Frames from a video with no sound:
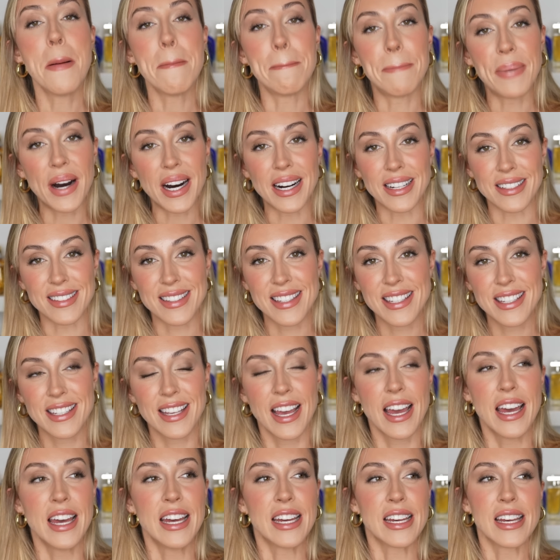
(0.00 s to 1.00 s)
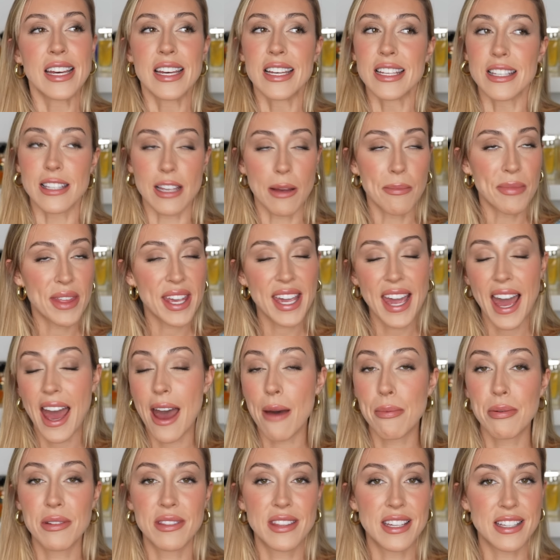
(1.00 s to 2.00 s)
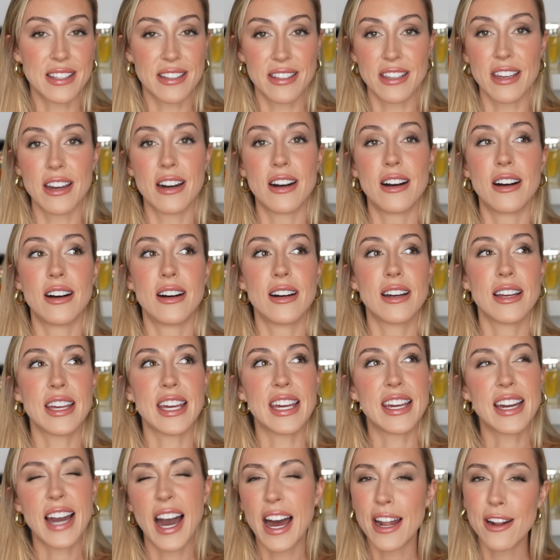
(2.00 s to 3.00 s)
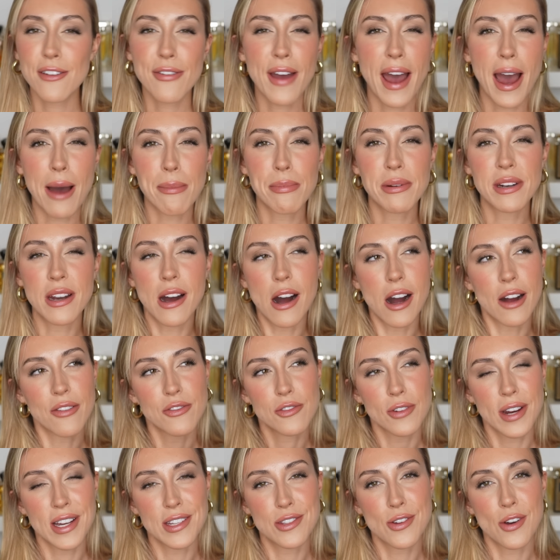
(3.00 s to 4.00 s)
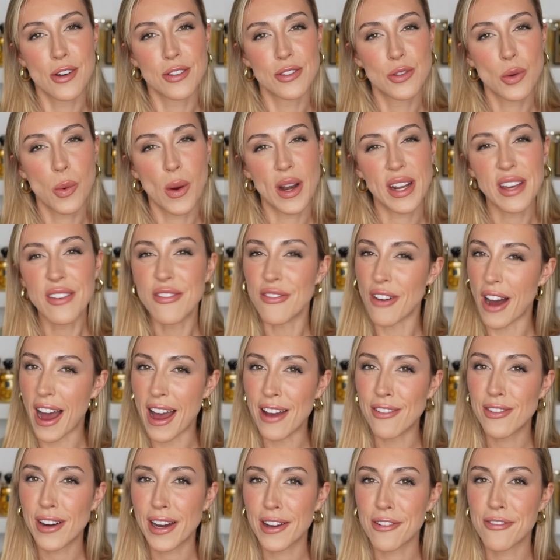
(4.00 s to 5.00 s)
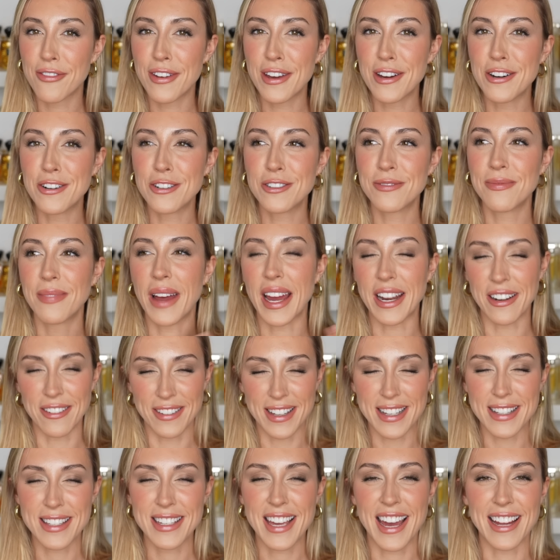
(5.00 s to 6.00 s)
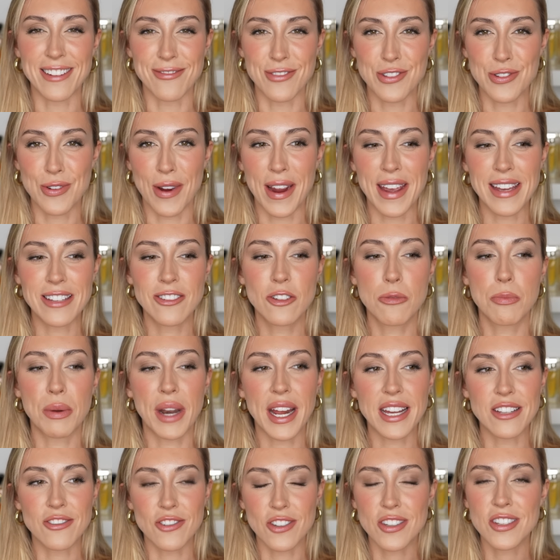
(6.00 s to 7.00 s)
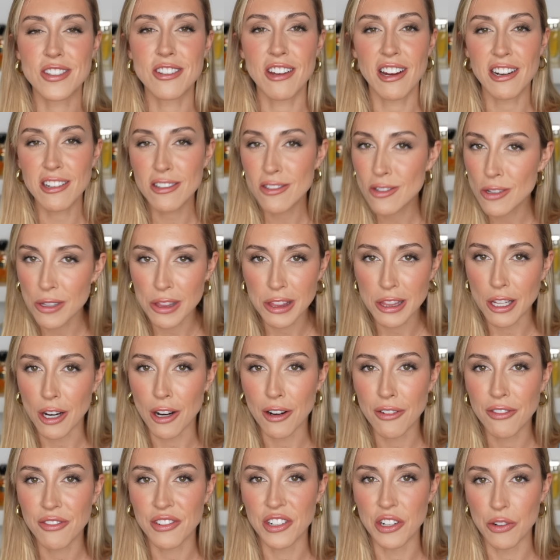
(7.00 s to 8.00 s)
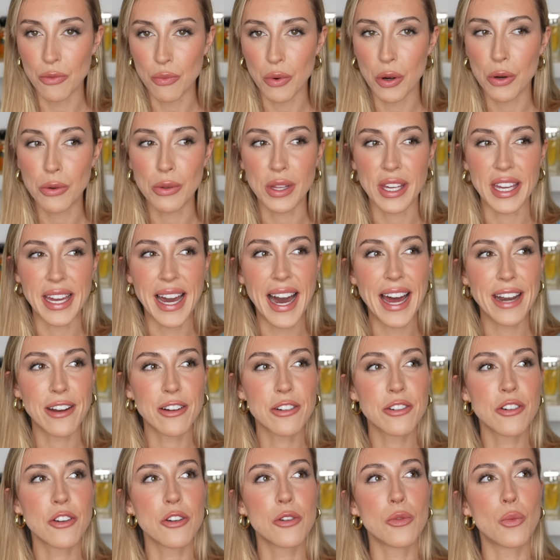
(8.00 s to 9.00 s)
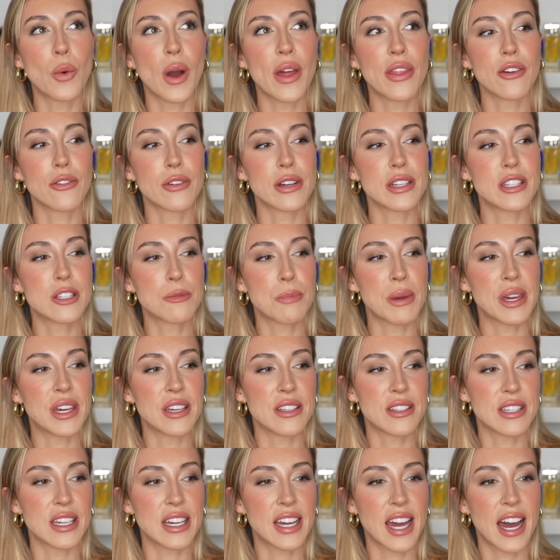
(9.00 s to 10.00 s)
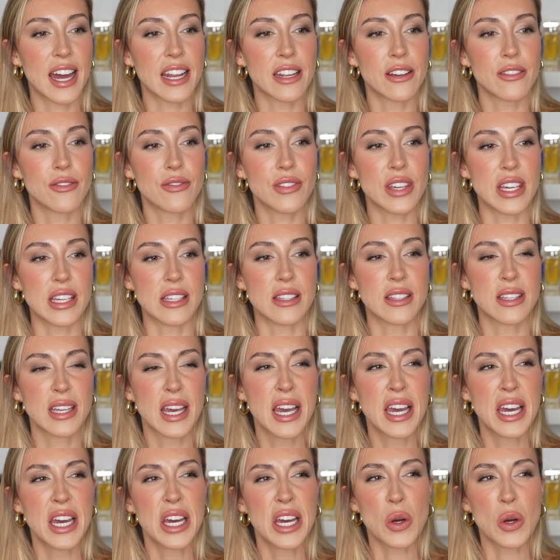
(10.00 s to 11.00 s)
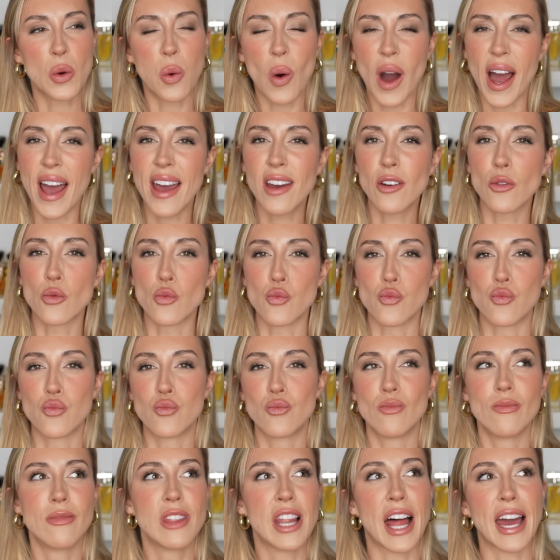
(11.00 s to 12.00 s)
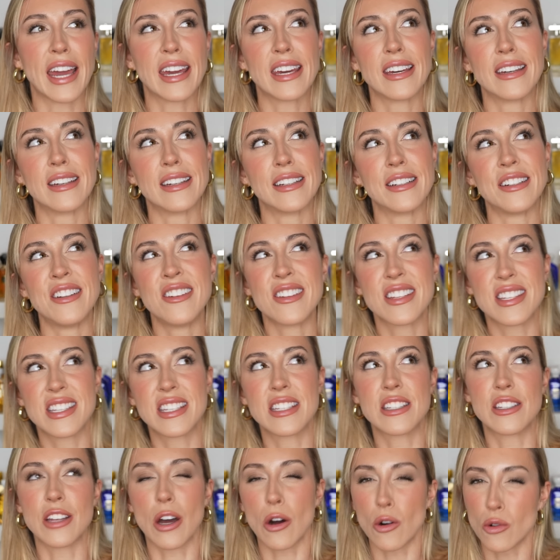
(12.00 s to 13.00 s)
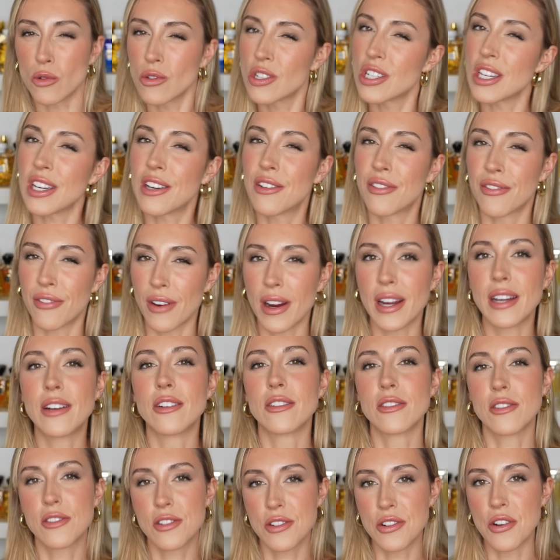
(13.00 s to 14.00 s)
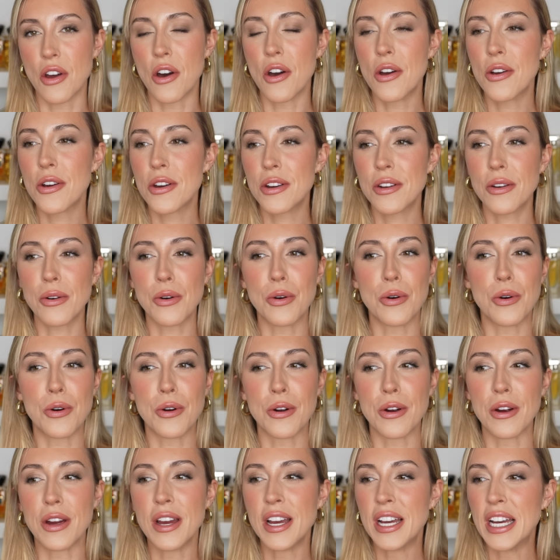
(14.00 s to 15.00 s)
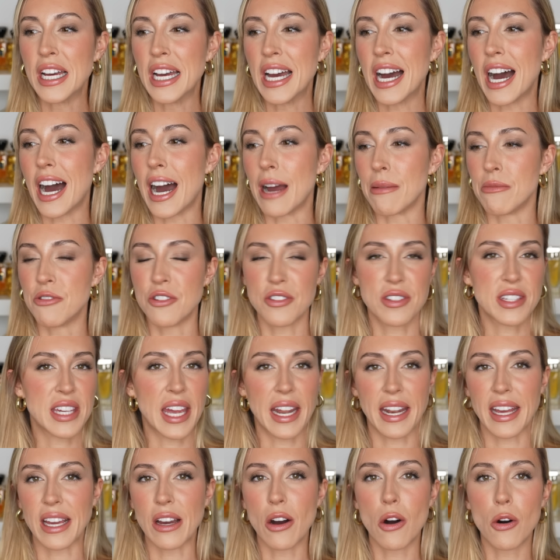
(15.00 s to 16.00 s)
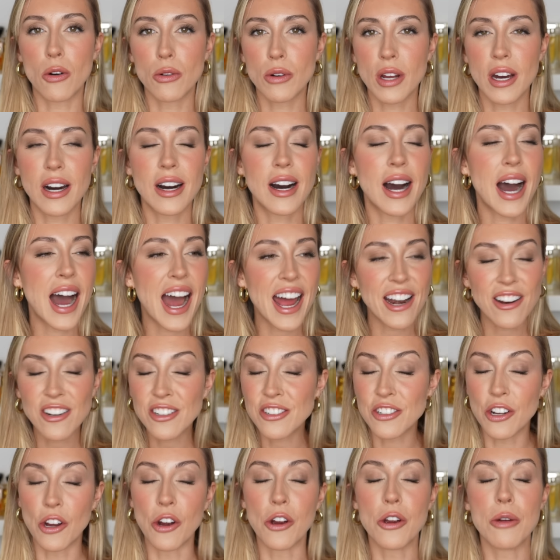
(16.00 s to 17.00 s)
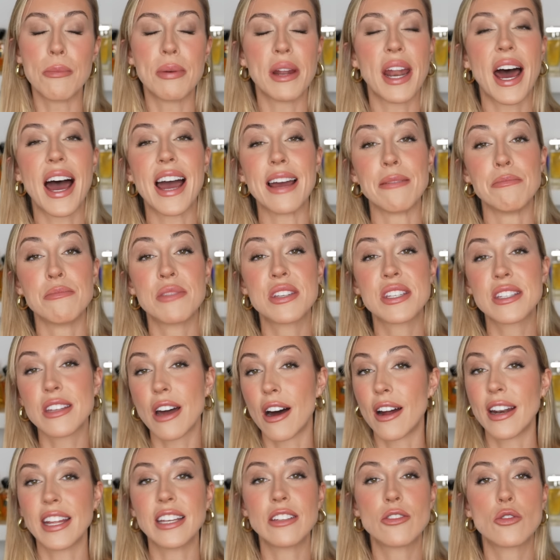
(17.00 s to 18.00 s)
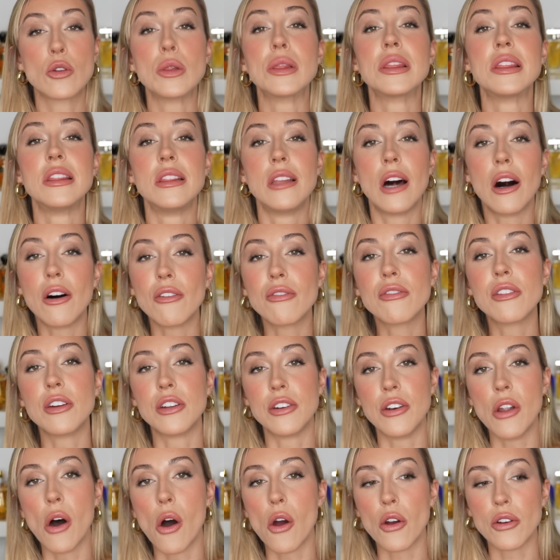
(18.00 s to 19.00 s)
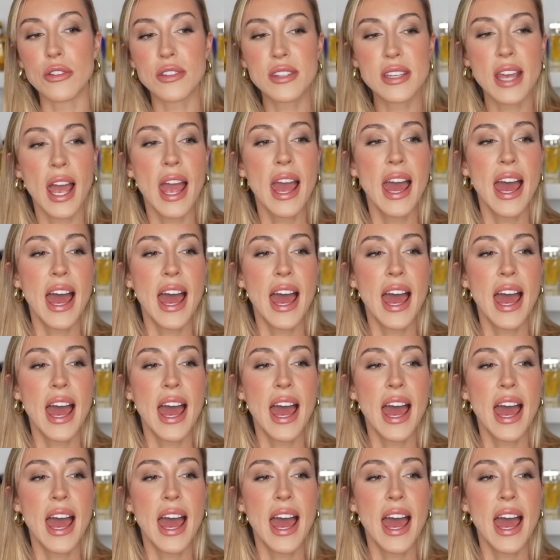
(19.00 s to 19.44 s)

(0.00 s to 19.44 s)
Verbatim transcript: But something happened this year. It kind of happened after I turned 25, I feel. I know that's kind of strange, but I just started to love Neroli. I don't know whether it's because it kind of is quite a like a nostalgic fragrance note or I'm just getting older. I don't know, but I'm starting to love the note